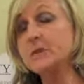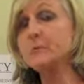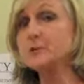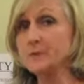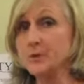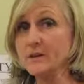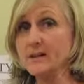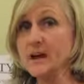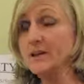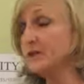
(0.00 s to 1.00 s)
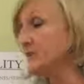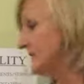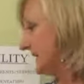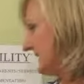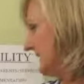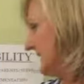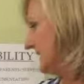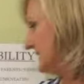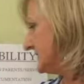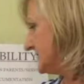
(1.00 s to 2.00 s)
And the most important thing I do then
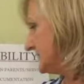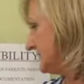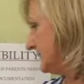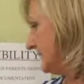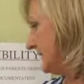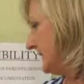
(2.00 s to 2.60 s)
is to